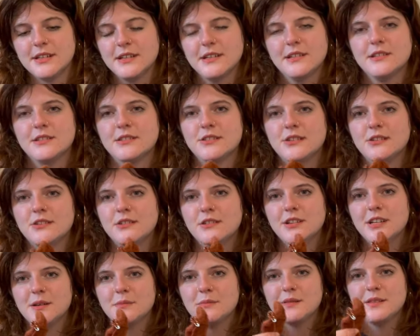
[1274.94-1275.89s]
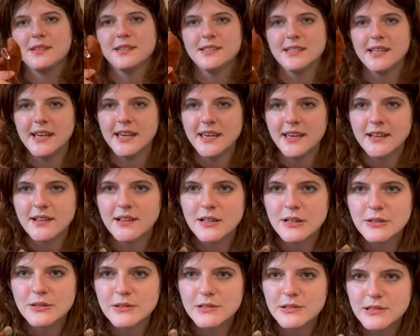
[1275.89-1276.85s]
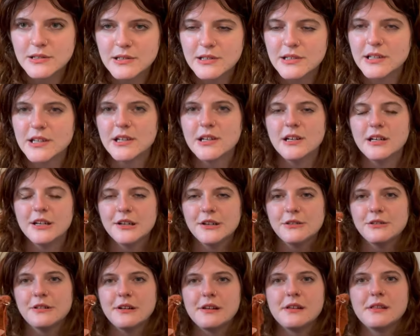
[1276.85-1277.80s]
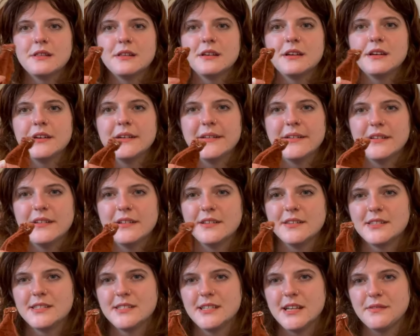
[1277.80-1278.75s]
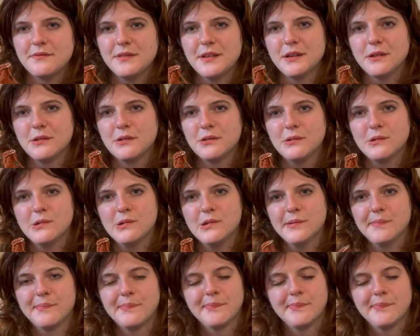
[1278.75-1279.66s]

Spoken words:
sewn up the tail hole or the stuffing hole.